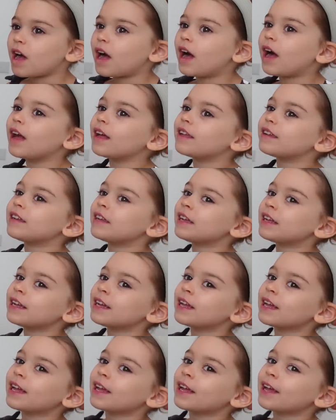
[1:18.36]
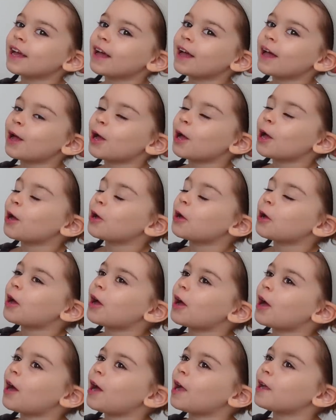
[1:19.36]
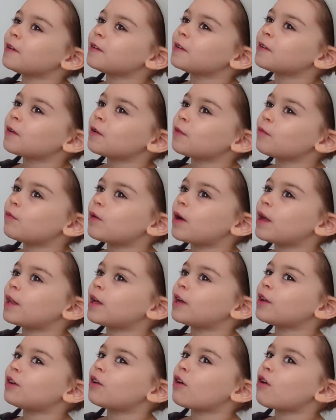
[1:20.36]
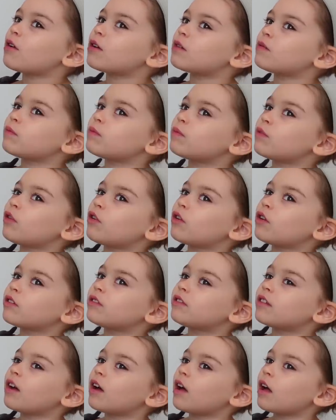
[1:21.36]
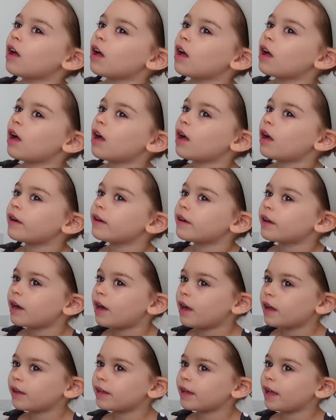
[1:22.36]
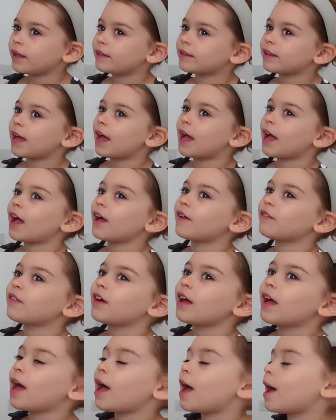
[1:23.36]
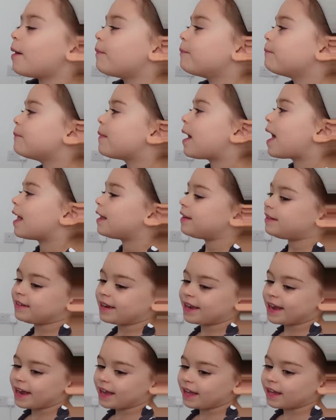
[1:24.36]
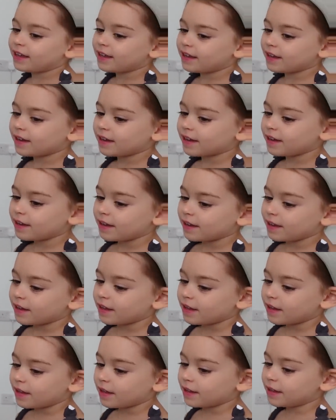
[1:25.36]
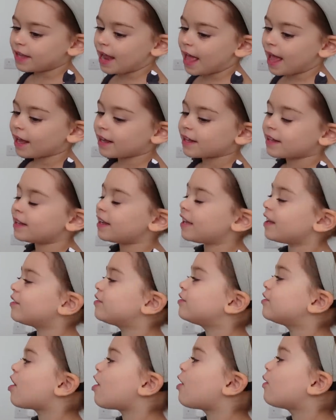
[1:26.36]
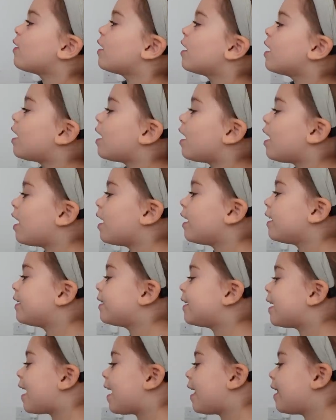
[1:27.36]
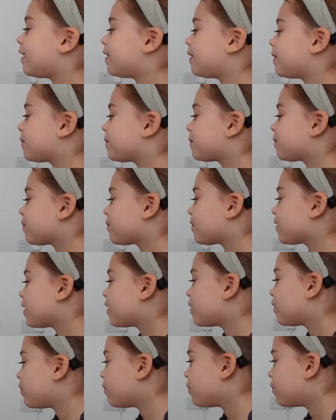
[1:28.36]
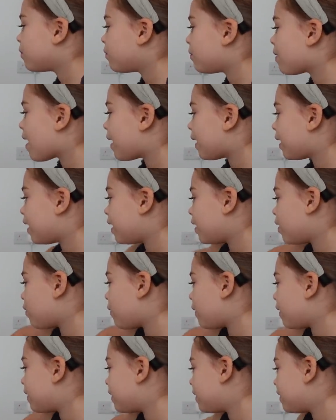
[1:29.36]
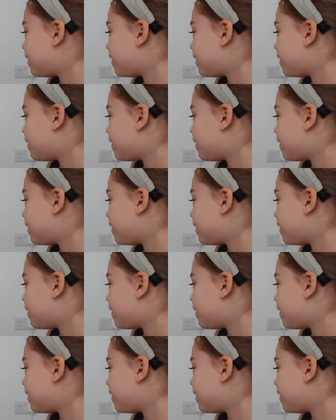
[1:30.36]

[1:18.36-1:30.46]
I think I when I go in water, I get to have a magic necklace so I can, when I go in